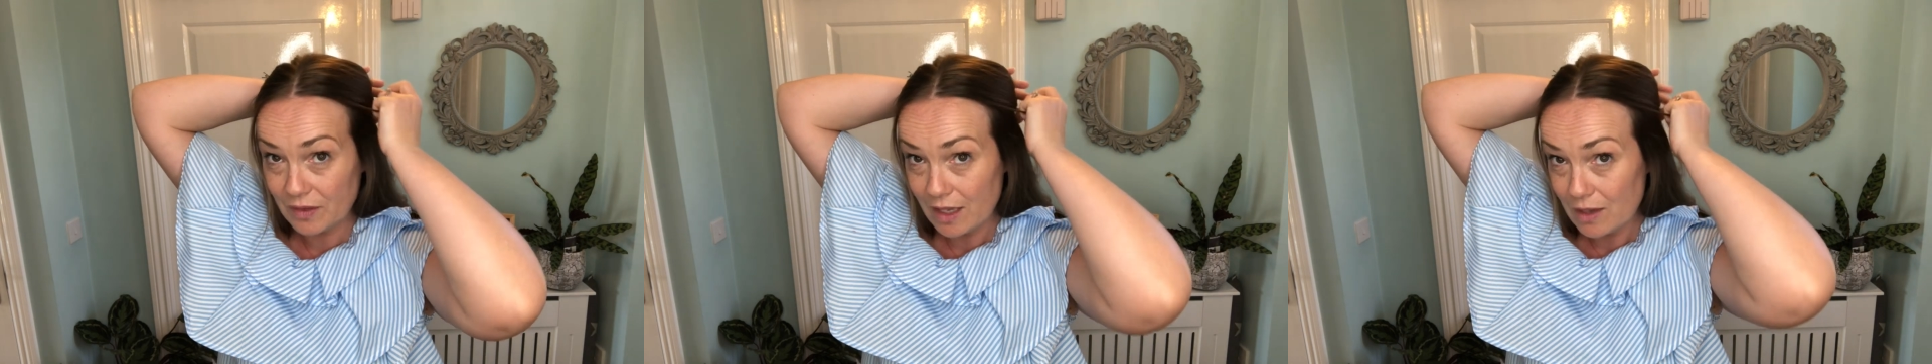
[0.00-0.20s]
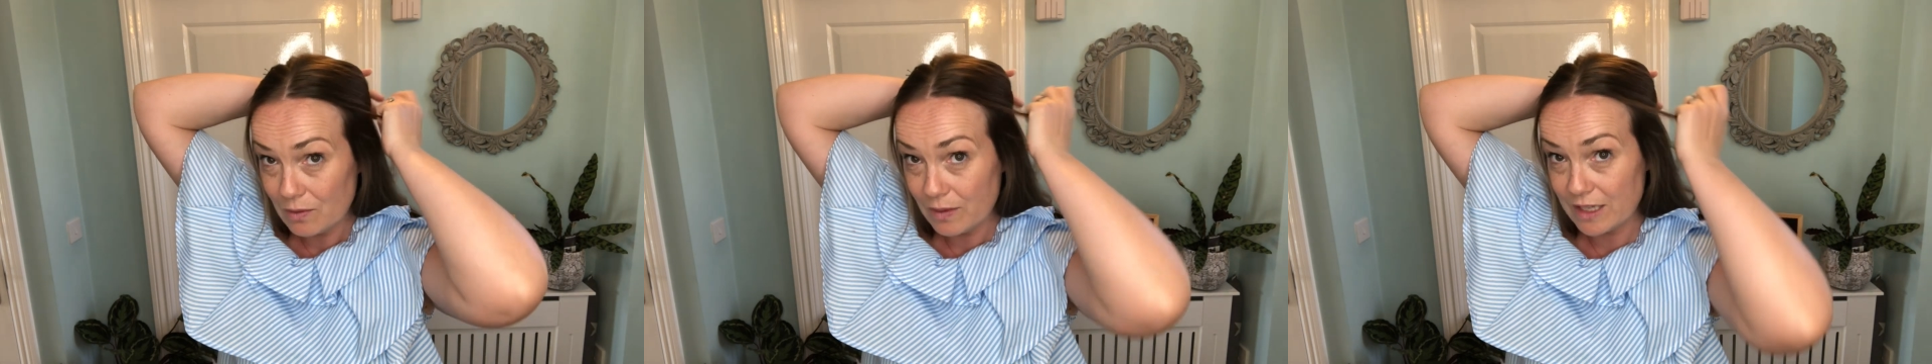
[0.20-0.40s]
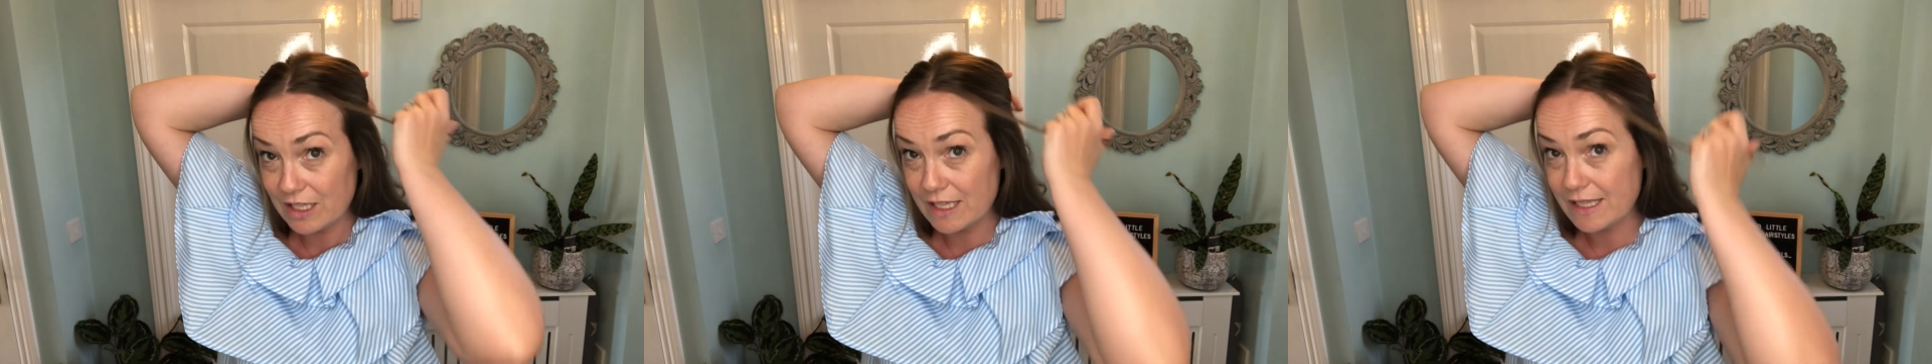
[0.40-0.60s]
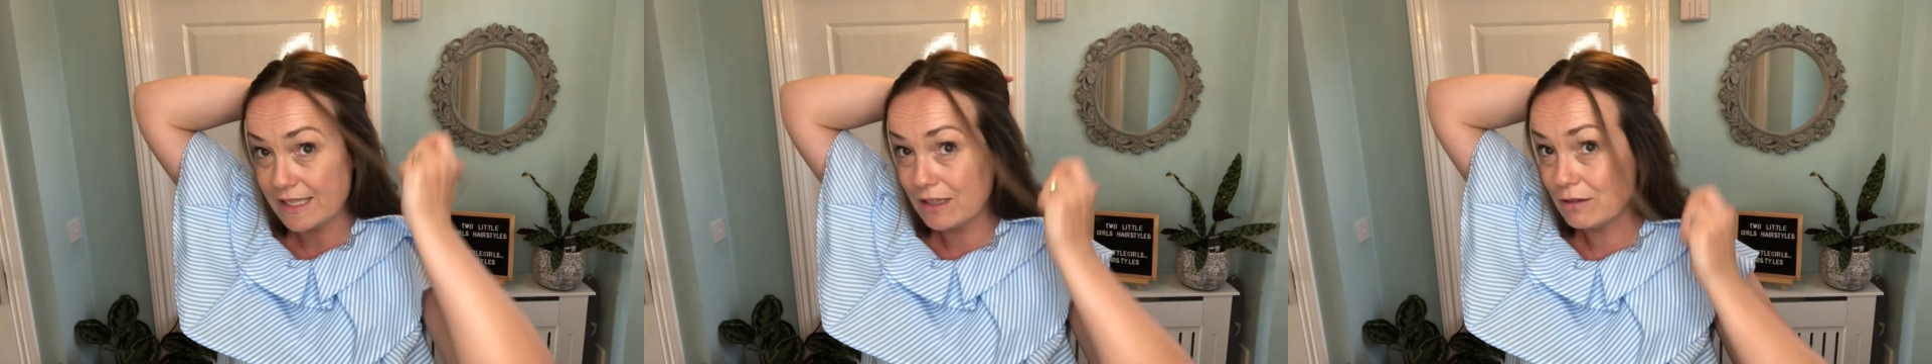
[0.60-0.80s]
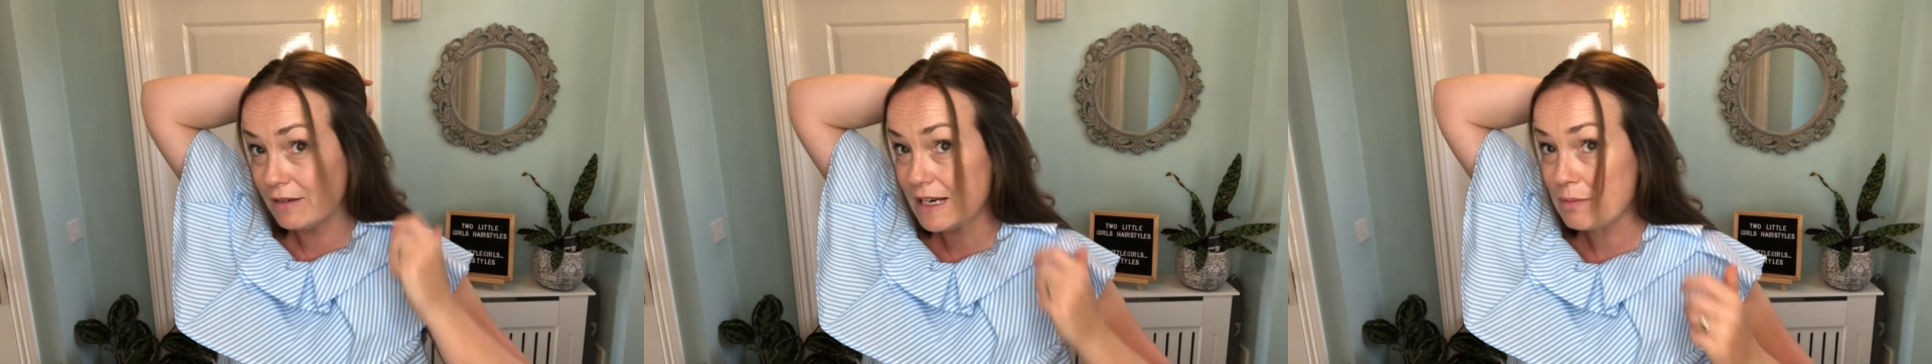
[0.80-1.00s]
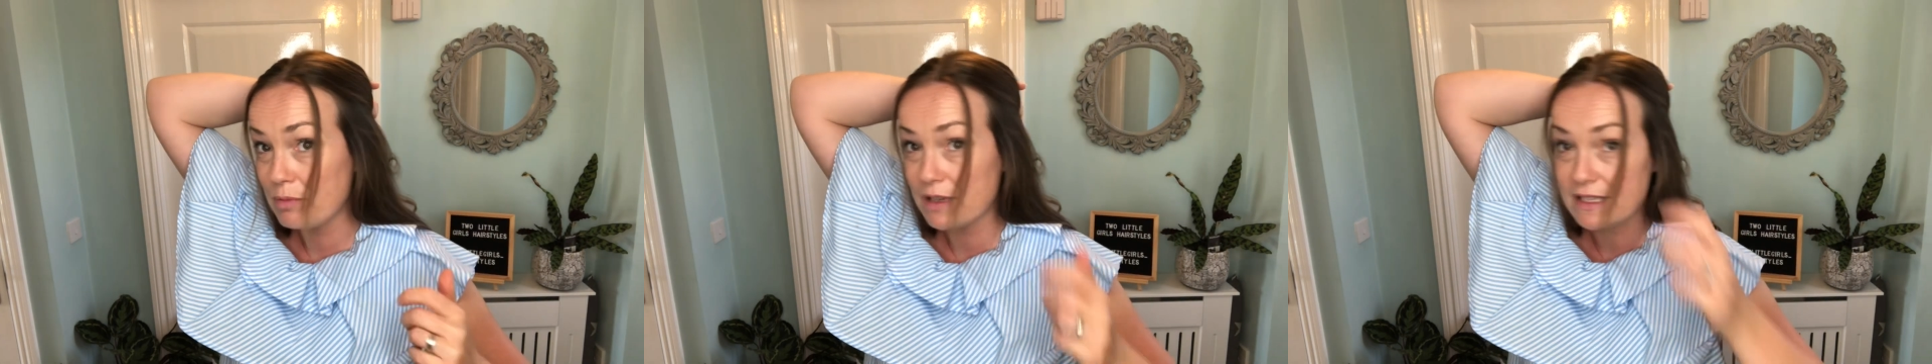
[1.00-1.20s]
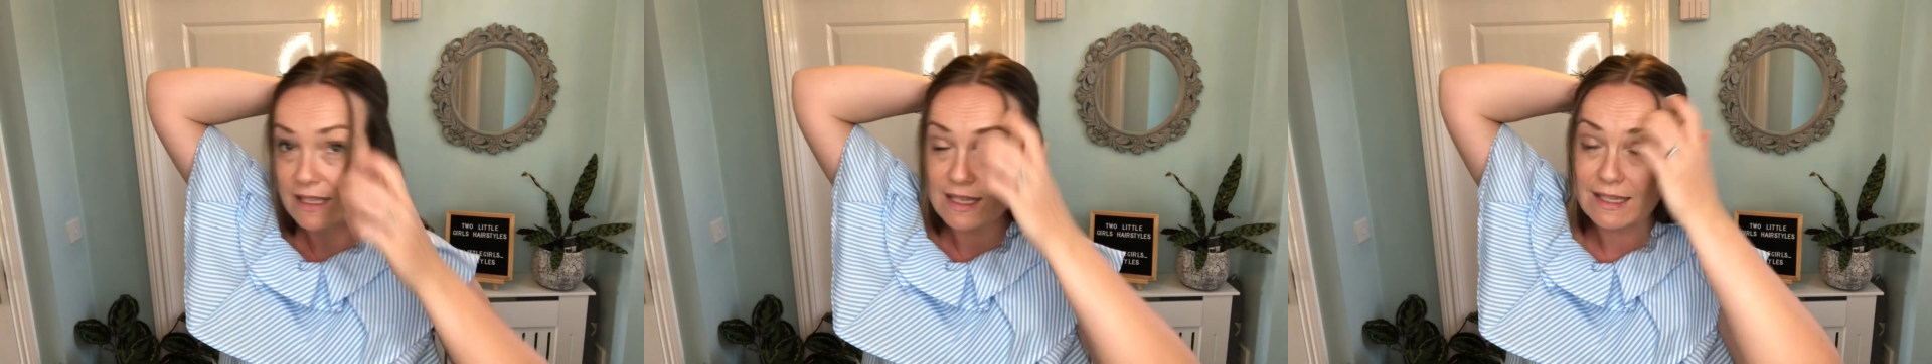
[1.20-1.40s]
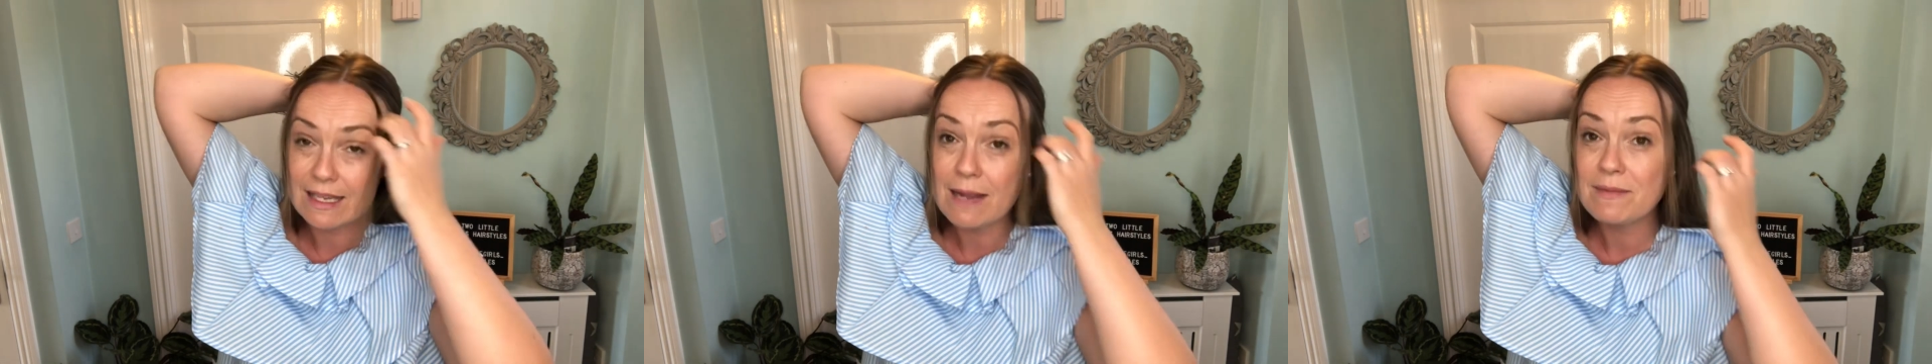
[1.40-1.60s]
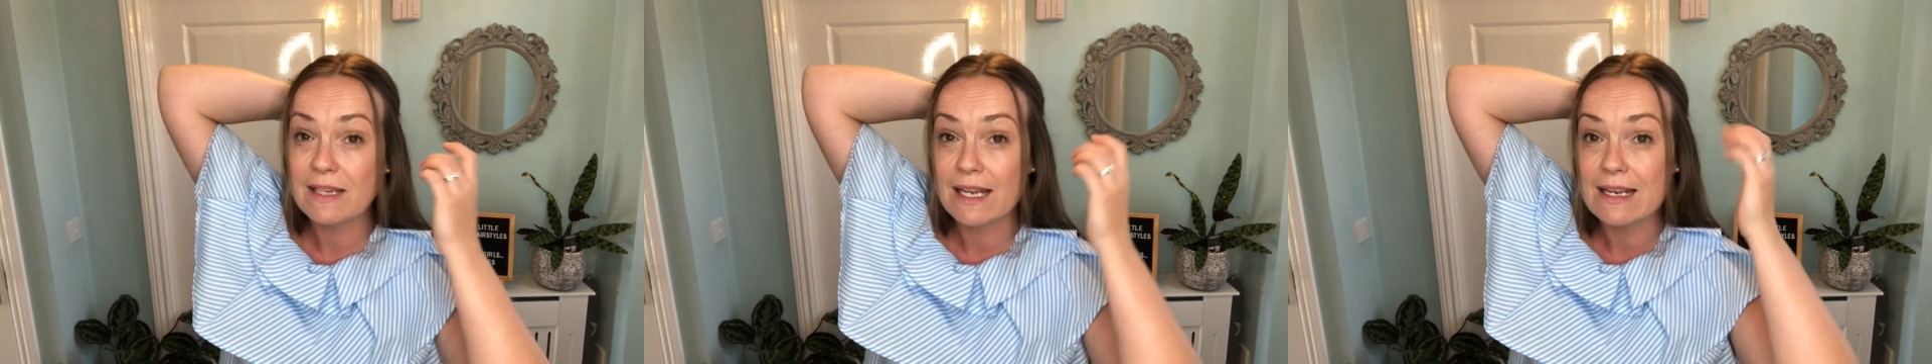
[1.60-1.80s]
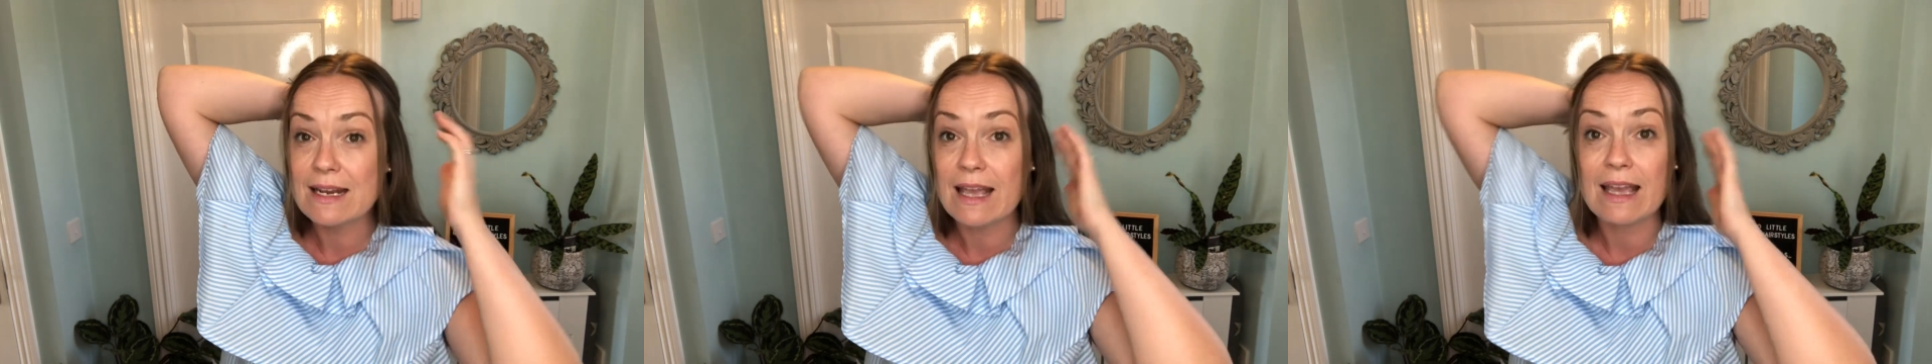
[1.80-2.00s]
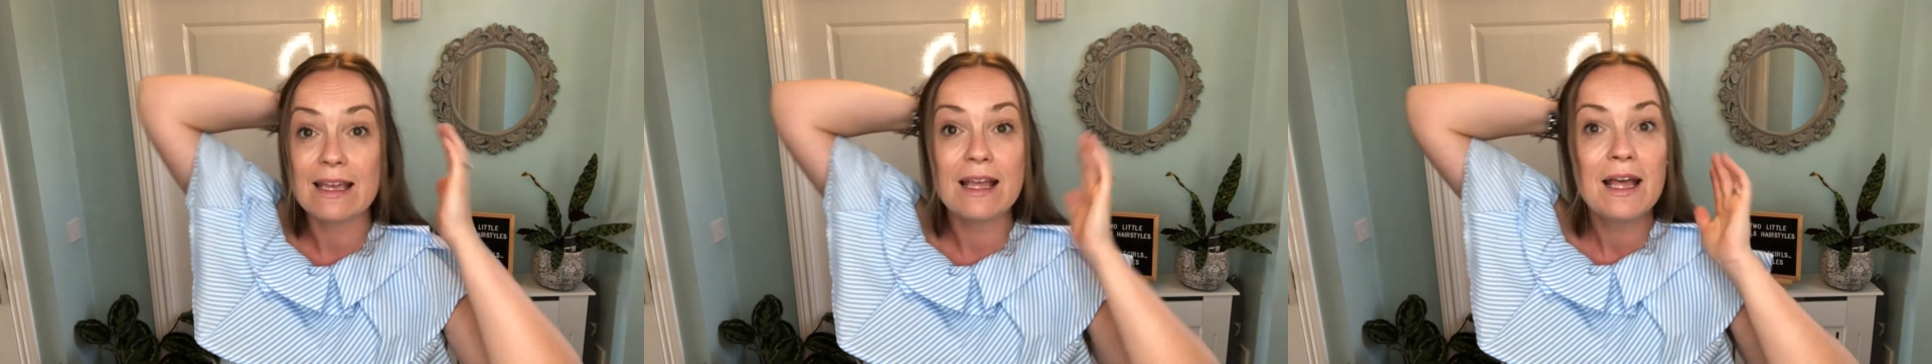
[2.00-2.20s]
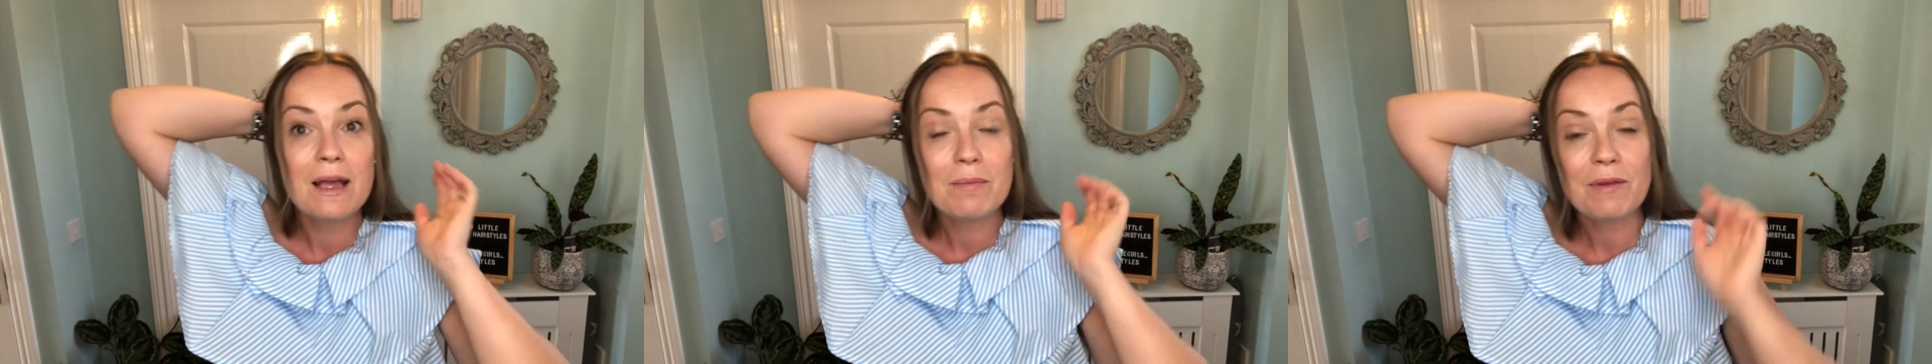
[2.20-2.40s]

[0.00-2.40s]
which is still really pretty, the same technique.